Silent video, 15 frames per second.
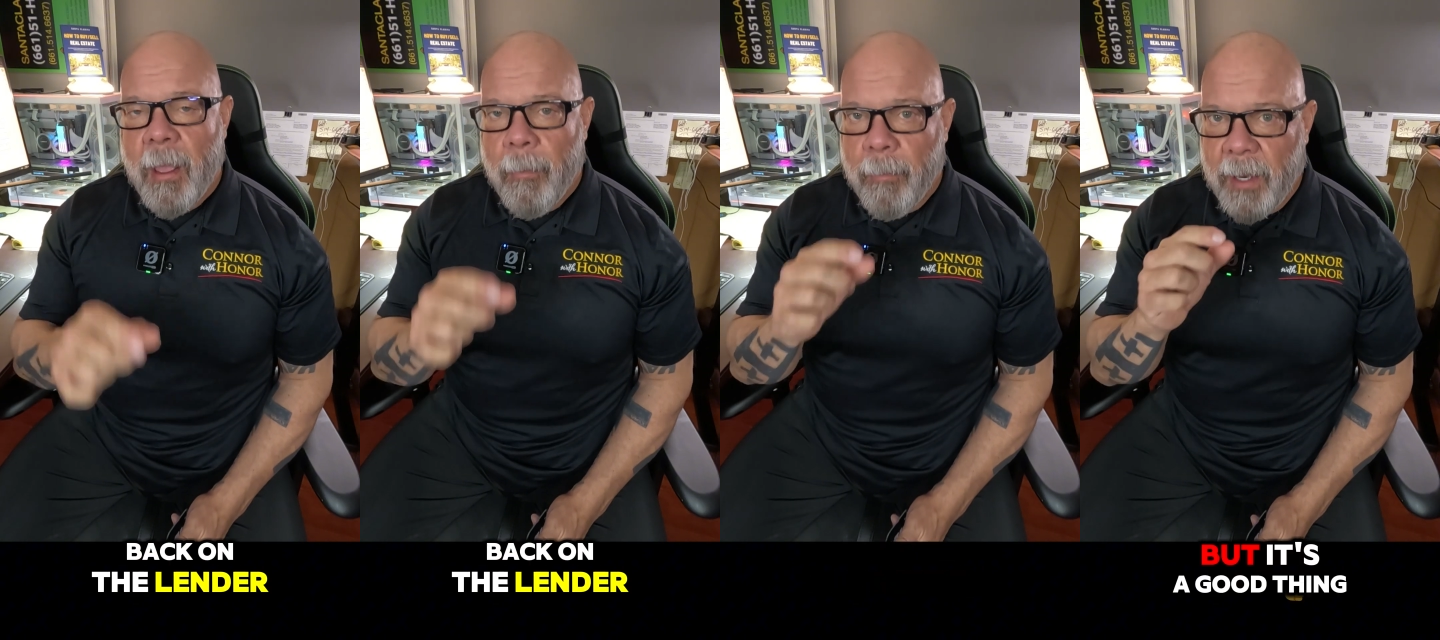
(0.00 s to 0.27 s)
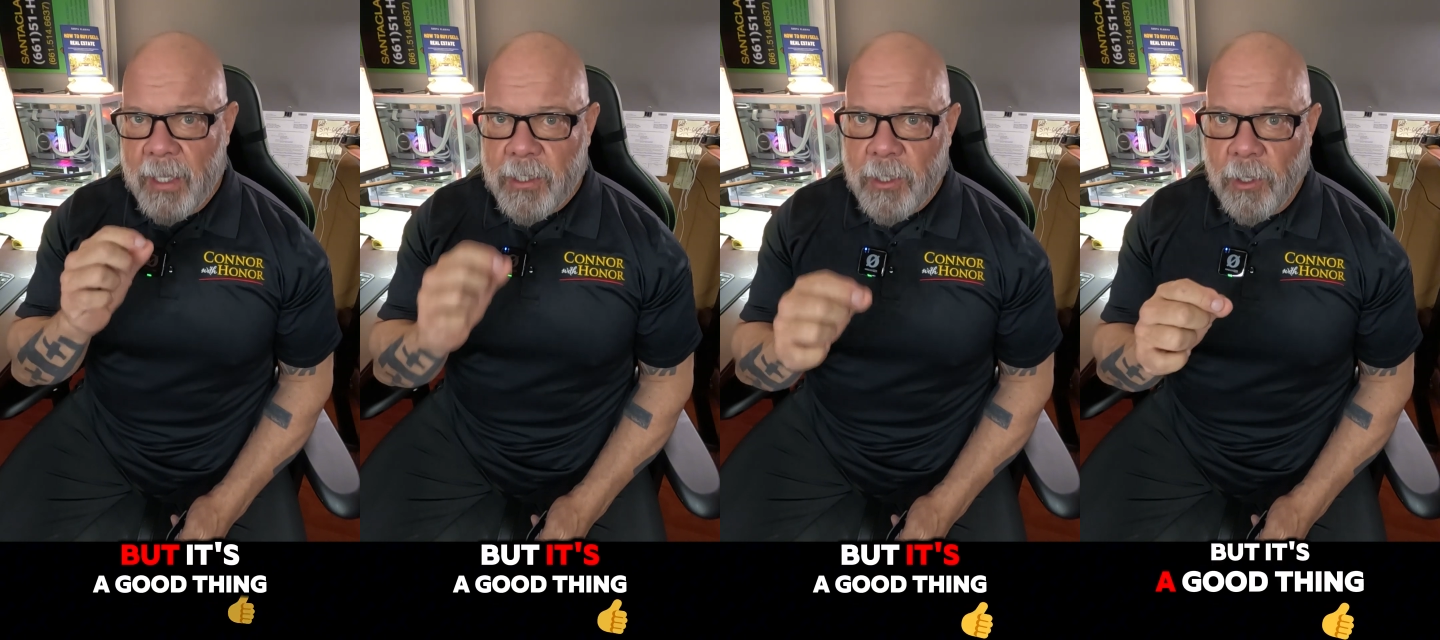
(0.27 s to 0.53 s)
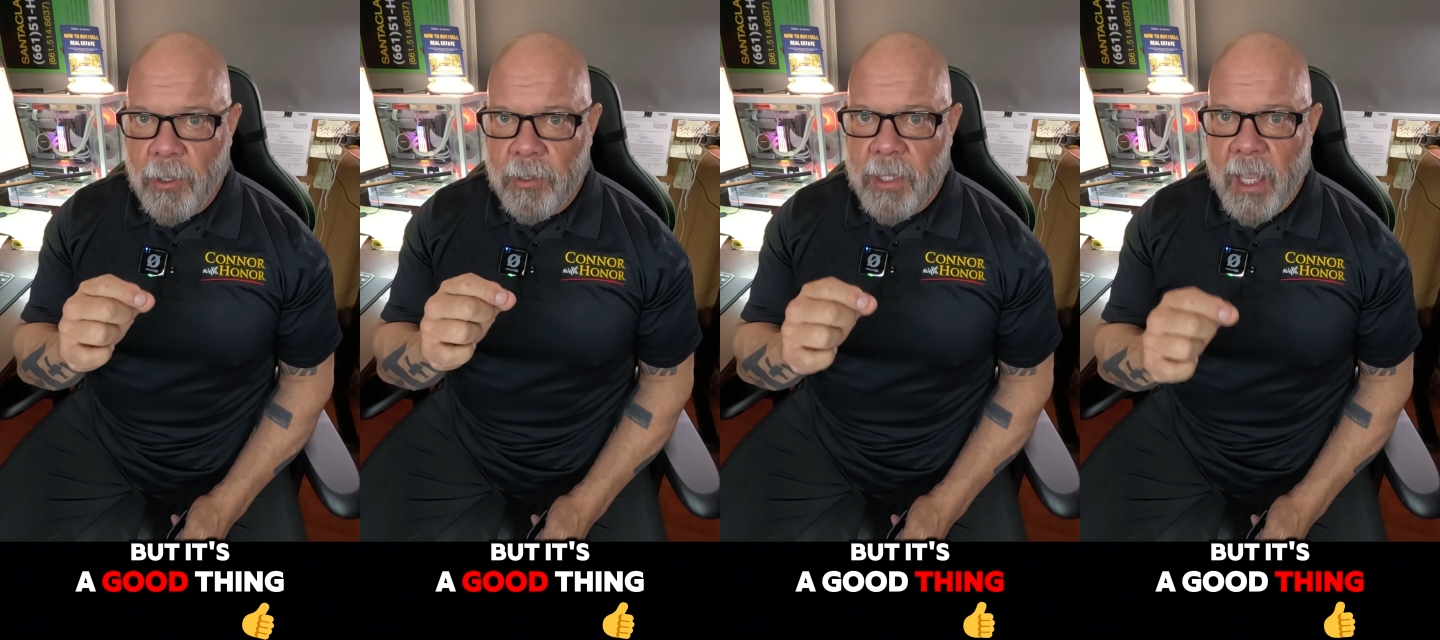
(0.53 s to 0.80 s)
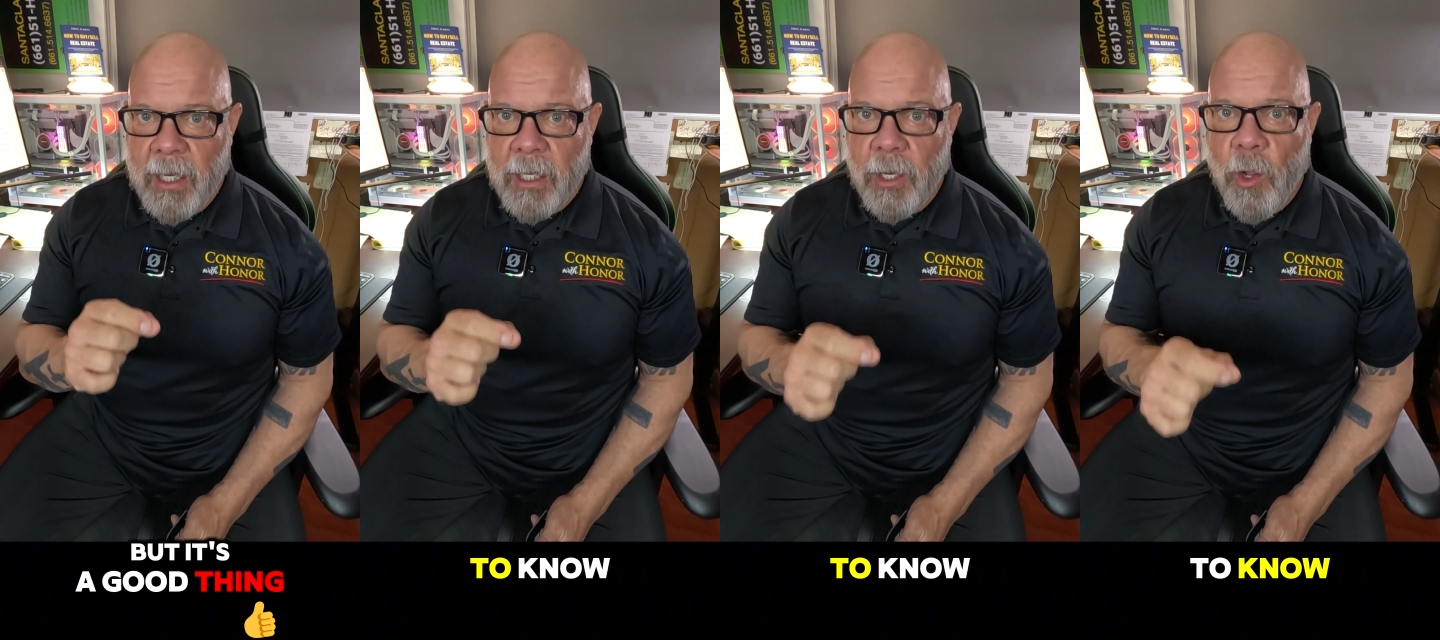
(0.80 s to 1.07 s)
but it's a good
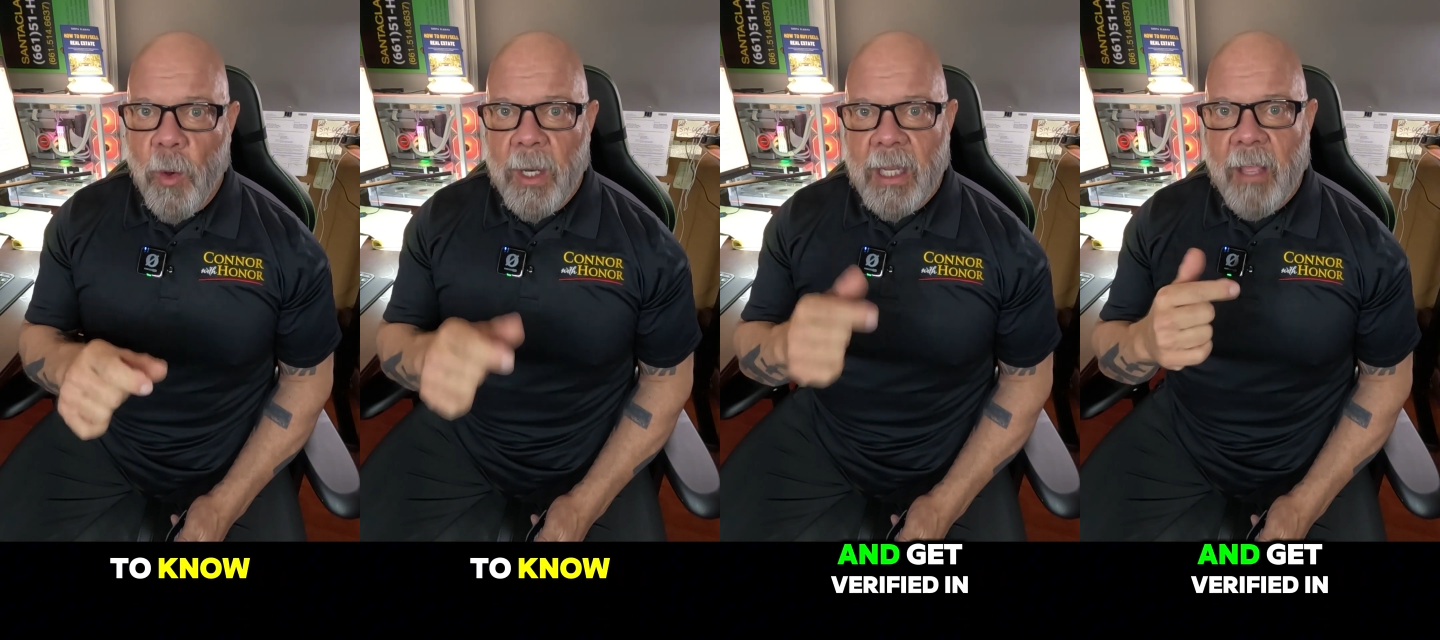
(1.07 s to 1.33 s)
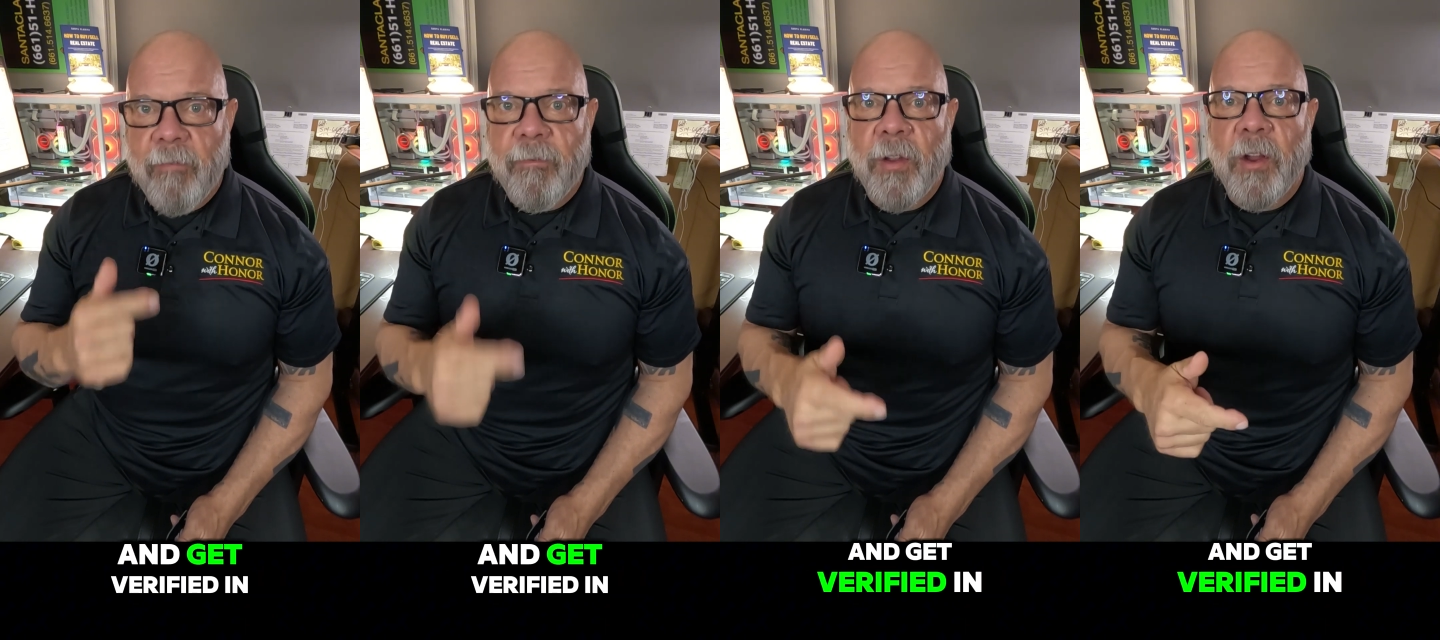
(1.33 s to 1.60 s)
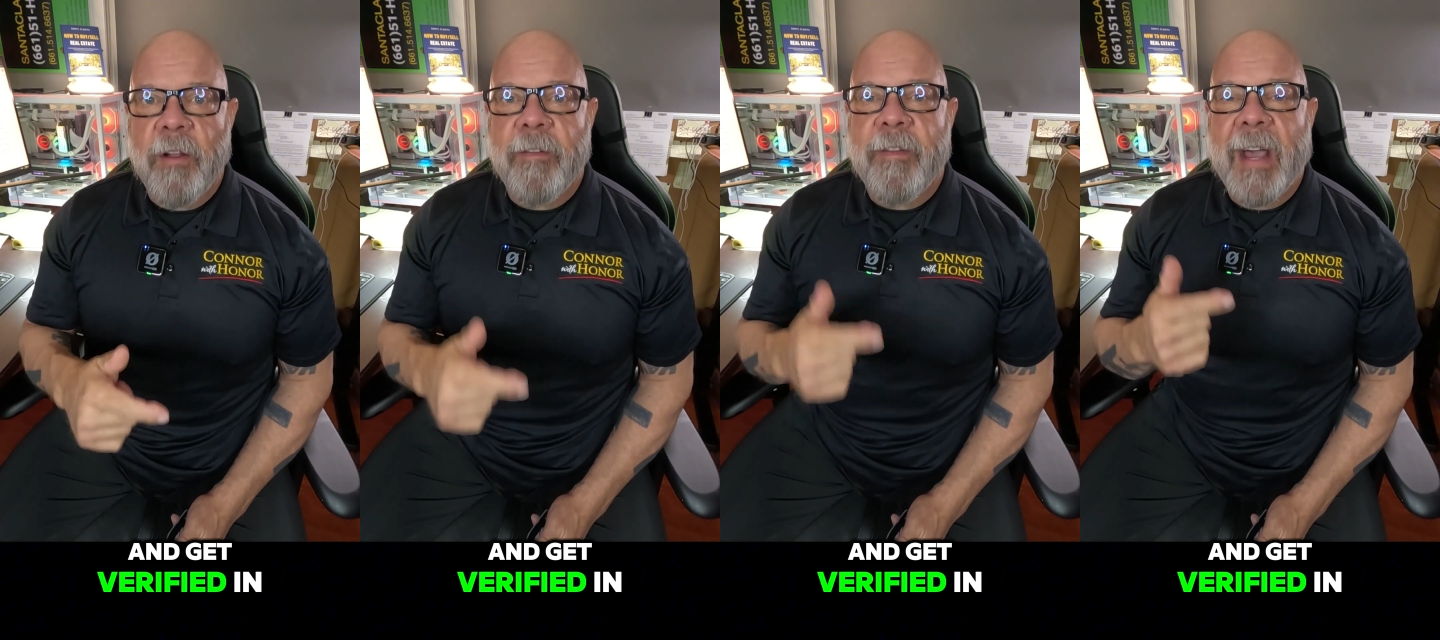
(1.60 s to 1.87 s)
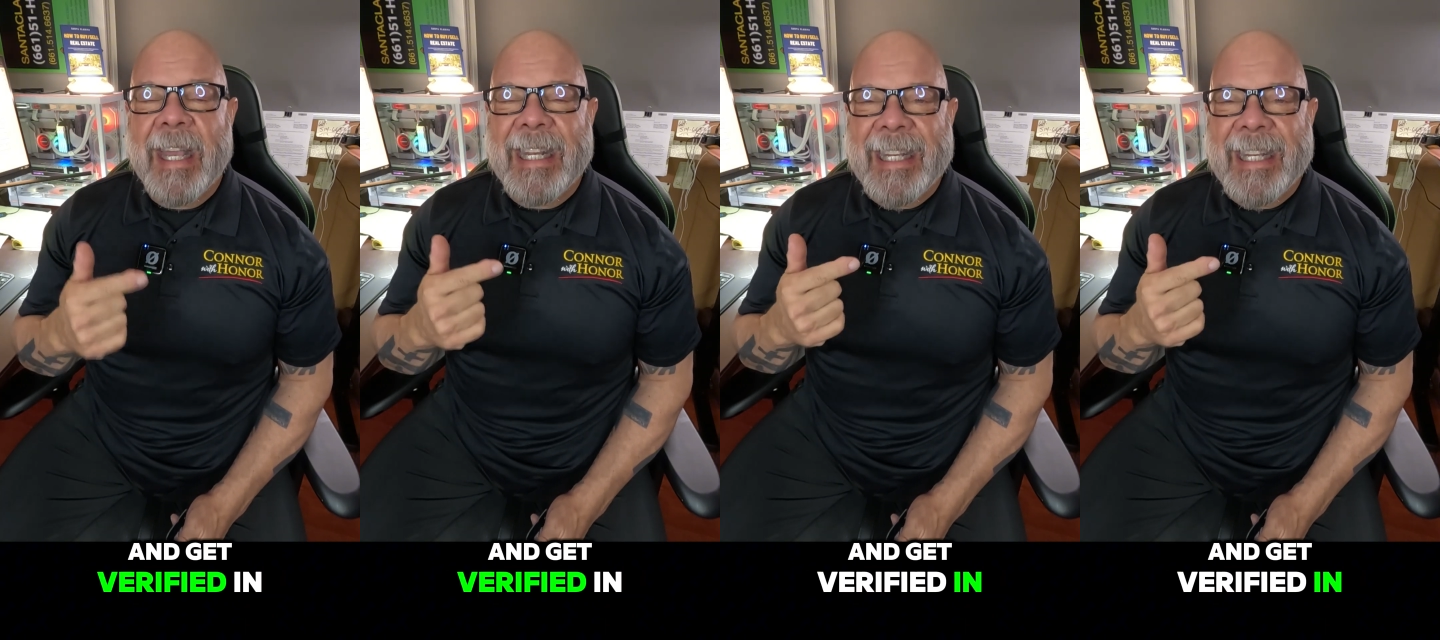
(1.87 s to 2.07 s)
thing to know and get verified